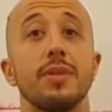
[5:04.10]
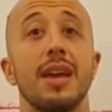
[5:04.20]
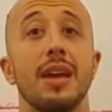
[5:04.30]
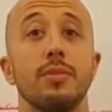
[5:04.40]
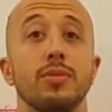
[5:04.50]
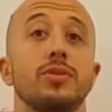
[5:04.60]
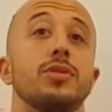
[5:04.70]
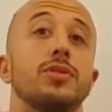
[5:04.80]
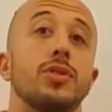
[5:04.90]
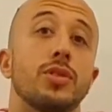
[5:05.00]
be able
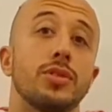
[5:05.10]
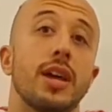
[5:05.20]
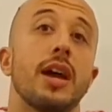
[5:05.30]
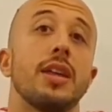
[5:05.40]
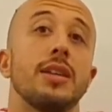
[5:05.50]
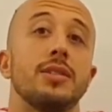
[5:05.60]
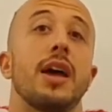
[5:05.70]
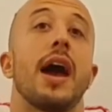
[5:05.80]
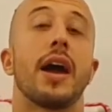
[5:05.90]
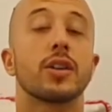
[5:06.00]
to turn that into
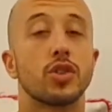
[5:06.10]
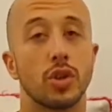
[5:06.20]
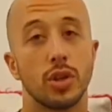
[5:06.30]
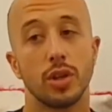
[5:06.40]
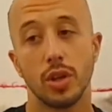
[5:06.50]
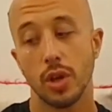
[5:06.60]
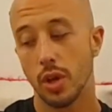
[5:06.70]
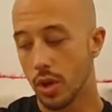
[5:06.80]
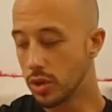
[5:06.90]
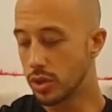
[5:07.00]
action.
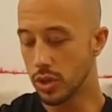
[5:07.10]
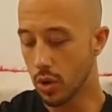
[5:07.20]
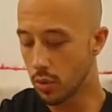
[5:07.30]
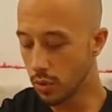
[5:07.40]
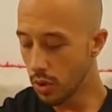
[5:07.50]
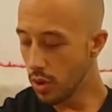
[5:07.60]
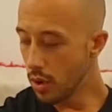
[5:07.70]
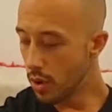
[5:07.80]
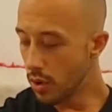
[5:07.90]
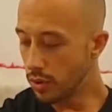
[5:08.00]
So
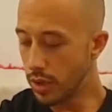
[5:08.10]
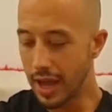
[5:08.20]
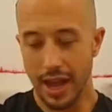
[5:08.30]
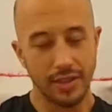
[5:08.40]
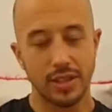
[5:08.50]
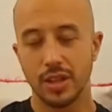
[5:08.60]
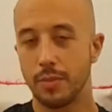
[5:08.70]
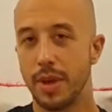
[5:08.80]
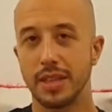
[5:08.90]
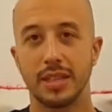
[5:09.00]
I had this
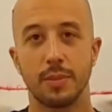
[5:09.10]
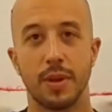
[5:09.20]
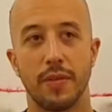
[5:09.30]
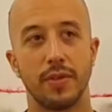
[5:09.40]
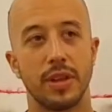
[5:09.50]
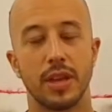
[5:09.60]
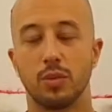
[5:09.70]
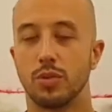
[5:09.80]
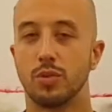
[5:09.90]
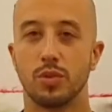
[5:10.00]
amazing epiphany.
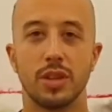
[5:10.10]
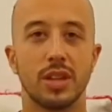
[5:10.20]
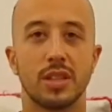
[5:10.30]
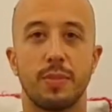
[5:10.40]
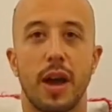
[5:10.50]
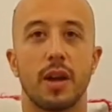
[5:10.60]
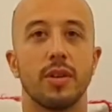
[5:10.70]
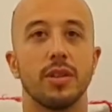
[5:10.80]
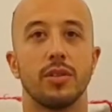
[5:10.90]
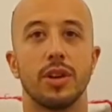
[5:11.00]
It was really
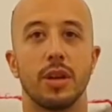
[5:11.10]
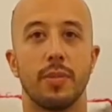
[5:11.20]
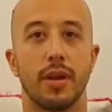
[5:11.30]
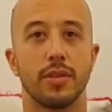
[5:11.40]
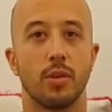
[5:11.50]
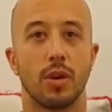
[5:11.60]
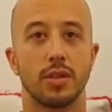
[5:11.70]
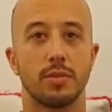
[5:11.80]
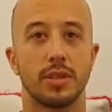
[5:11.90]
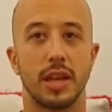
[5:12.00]
inspiring learning about the
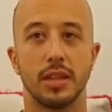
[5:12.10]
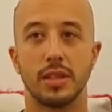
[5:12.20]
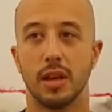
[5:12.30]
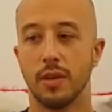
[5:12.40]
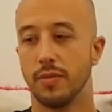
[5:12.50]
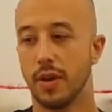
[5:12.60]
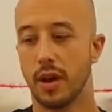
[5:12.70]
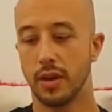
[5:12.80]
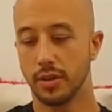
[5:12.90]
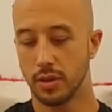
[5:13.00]
quantum state
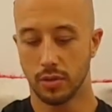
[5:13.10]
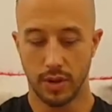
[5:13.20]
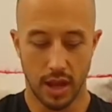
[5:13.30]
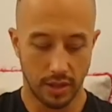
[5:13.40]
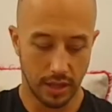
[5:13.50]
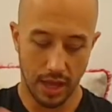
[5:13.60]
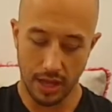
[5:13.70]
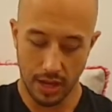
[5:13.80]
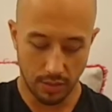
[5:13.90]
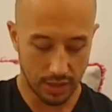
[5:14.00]
of reality,
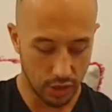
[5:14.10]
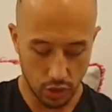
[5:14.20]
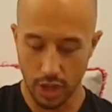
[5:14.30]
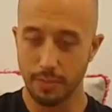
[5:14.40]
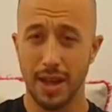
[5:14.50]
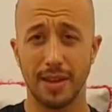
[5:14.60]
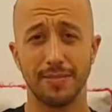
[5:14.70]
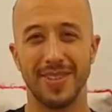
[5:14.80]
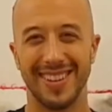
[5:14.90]
and I was like, shit, man,